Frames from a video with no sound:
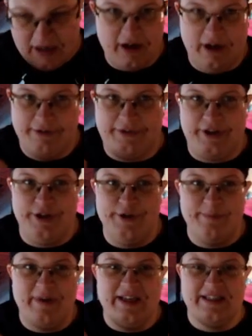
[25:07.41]
of
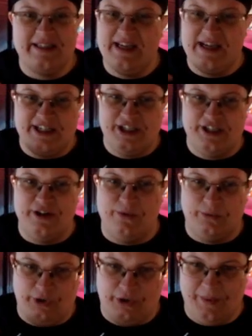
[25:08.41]
humans, they just
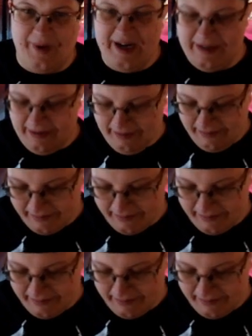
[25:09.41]
don't look right.